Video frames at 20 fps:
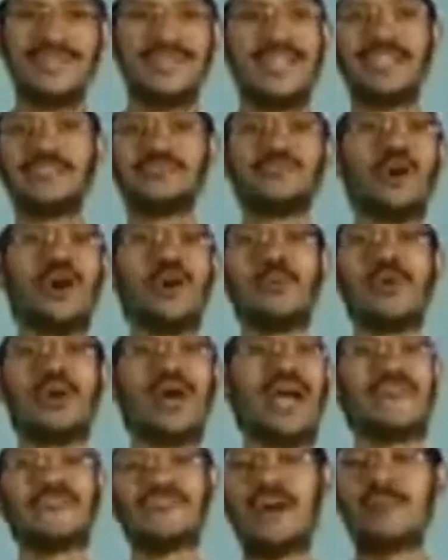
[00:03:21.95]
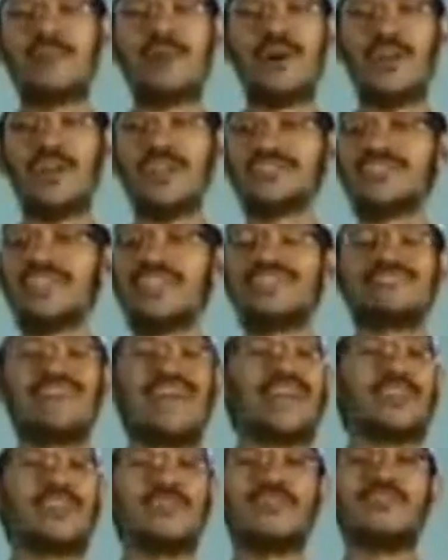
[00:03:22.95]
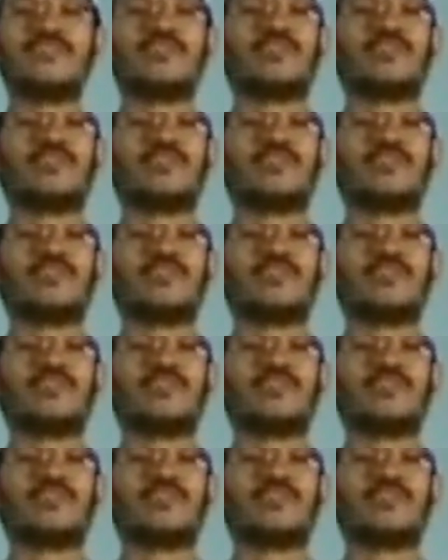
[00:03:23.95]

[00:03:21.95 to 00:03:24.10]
There's no book I've come across saying fact of